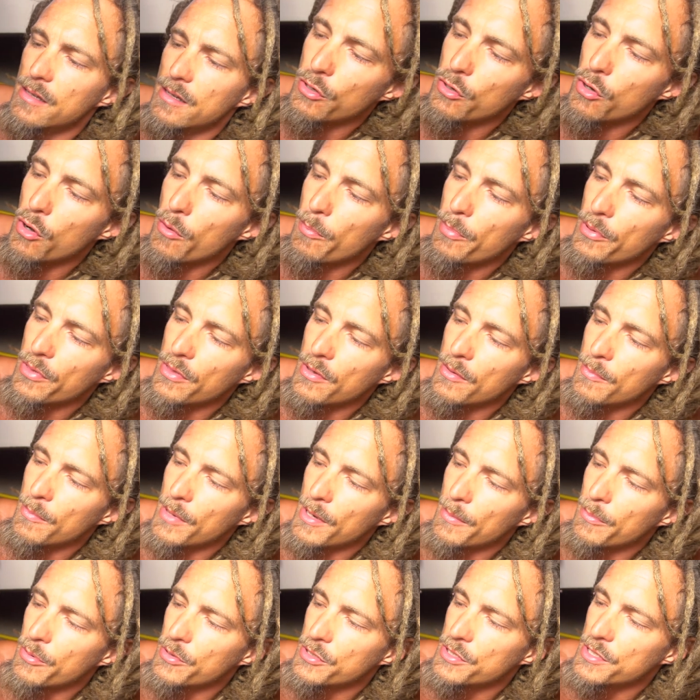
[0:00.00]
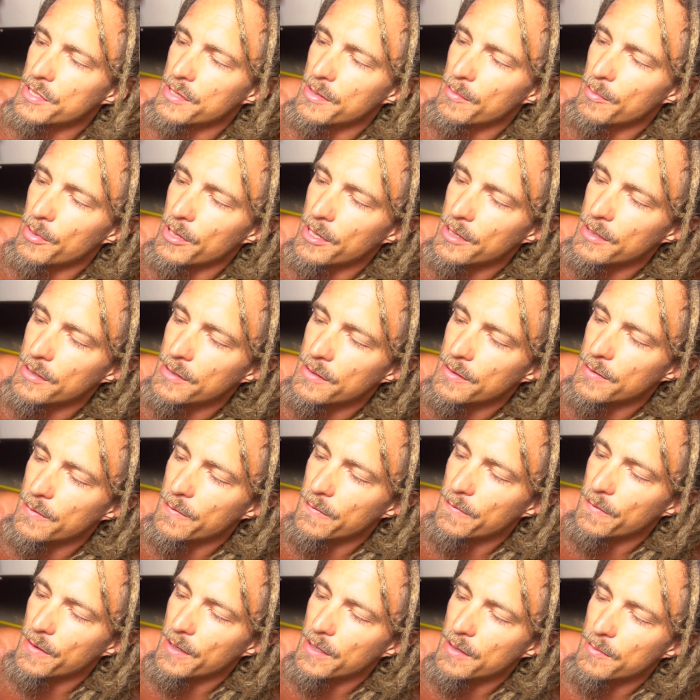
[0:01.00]
You open them by pushing the button and you
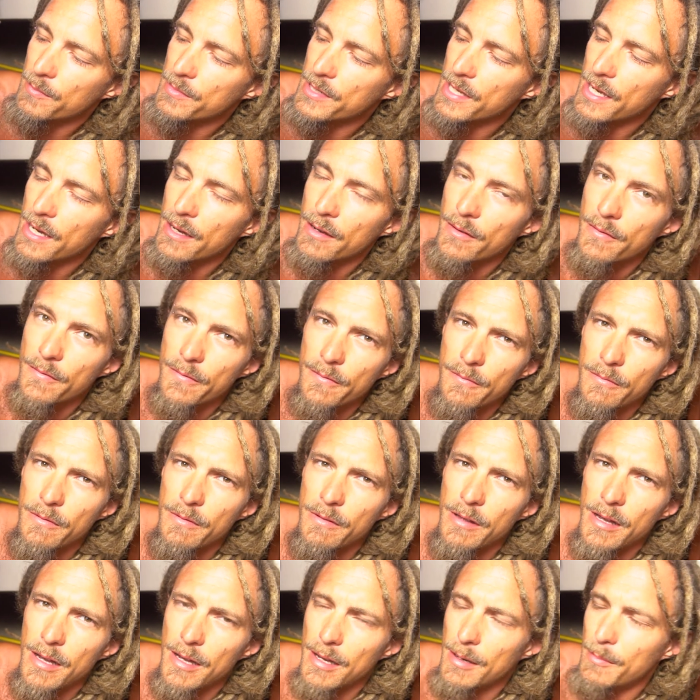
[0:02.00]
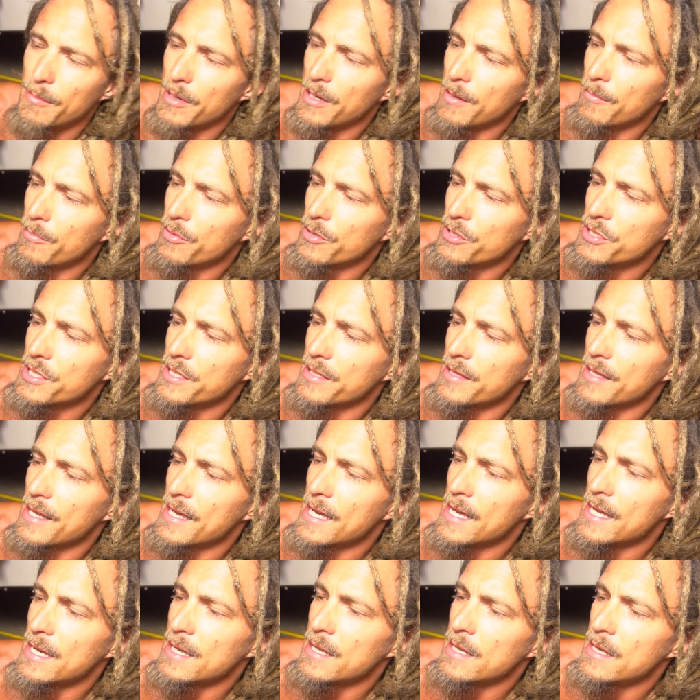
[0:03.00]
flick them down uh, by pushing
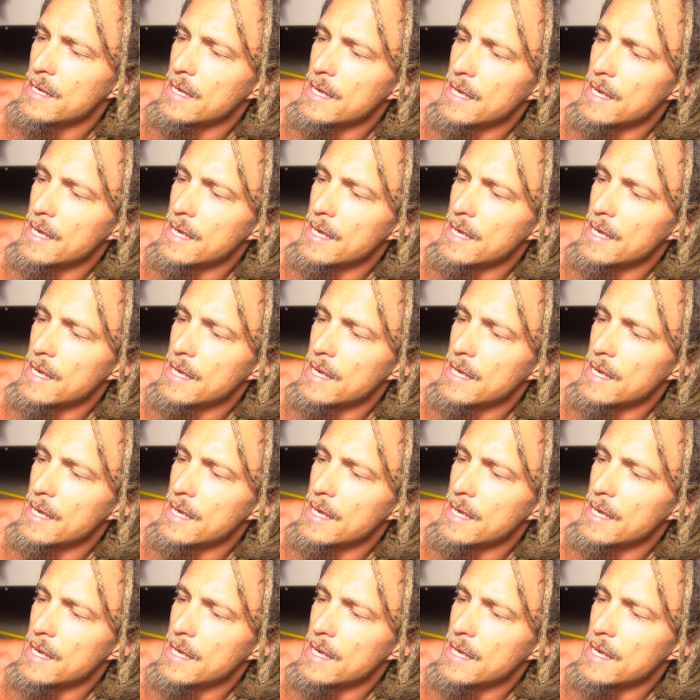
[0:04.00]
that.